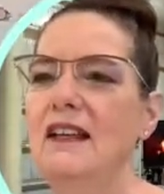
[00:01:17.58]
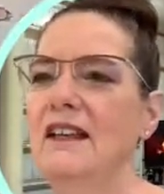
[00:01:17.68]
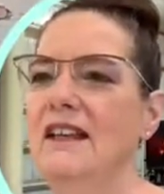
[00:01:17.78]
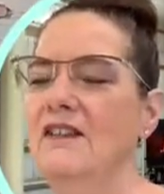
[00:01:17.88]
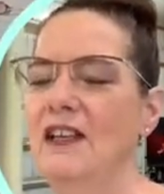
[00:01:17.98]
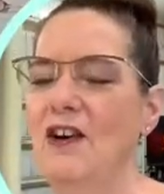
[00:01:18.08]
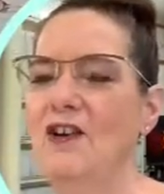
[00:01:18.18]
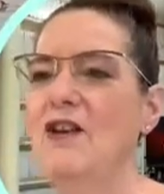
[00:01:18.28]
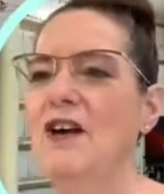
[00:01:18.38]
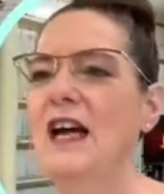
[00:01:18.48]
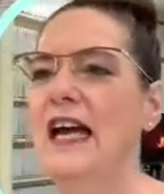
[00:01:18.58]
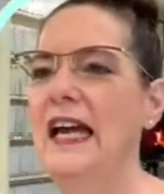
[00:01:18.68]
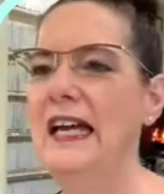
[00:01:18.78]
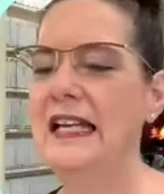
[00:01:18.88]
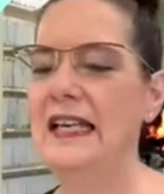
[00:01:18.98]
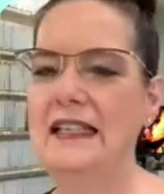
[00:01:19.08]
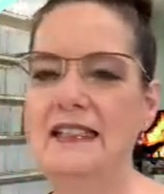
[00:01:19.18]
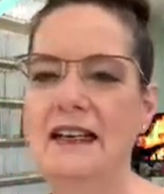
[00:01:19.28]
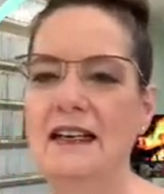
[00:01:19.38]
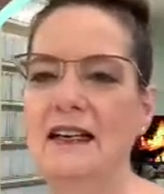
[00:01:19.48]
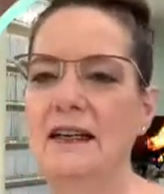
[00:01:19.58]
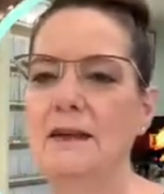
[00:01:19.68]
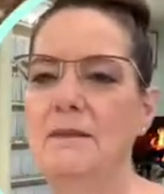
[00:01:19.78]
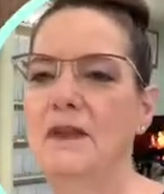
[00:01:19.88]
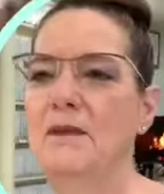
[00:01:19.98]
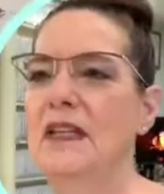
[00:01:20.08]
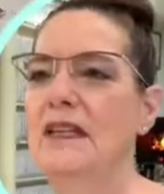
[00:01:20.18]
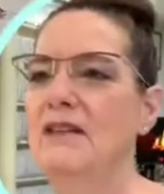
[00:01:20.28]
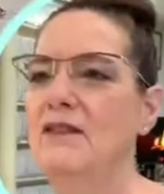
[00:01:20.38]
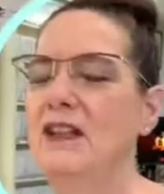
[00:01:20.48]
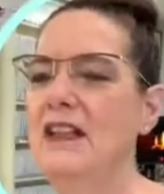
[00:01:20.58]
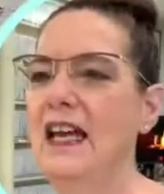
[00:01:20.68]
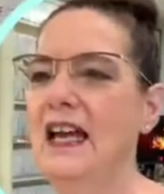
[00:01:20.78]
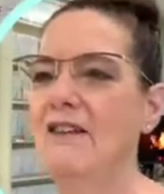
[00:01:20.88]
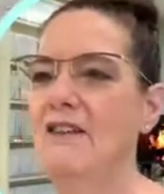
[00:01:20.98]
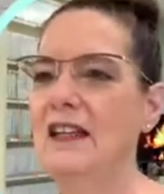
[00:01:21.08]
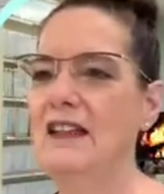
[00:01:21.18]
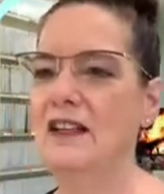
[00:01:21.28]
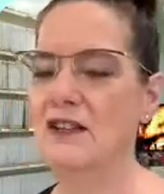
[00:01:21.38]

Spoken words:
There we go. And let me get rid of that right there.